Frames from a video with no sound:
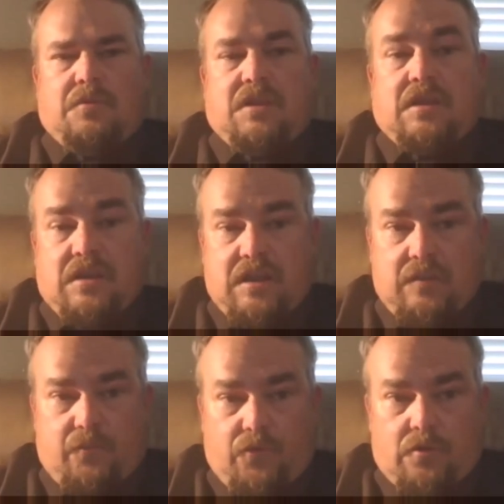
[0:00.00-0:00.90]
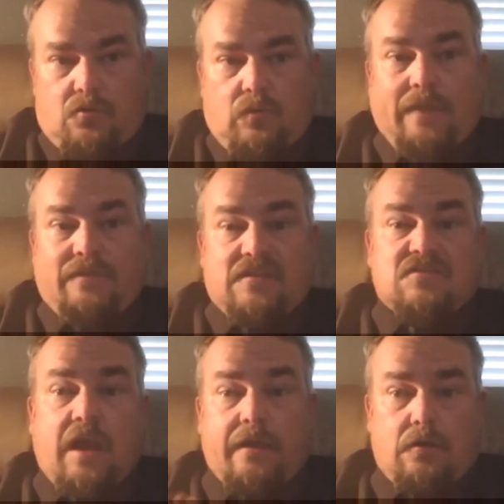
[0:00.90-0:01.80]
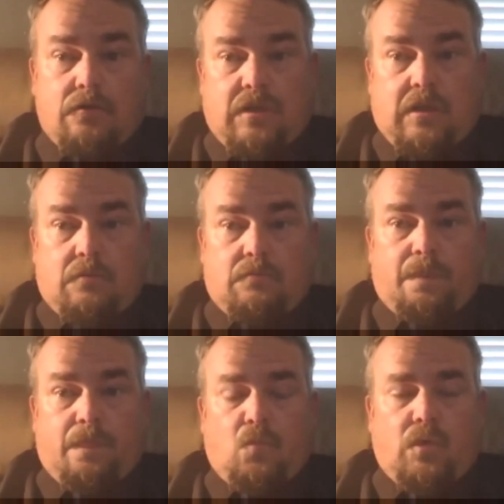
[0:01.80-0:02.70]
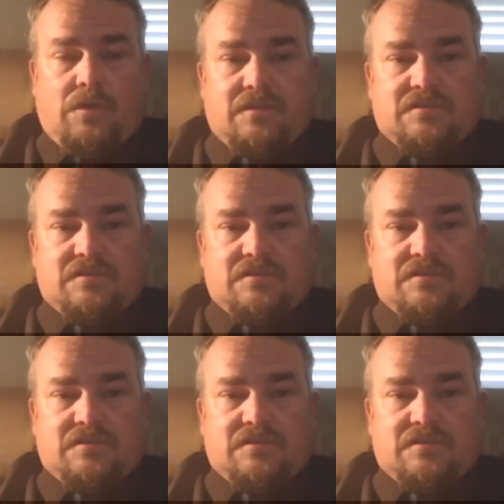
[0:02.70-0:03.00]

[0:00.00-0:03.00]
in Hebrew and the entire thing with a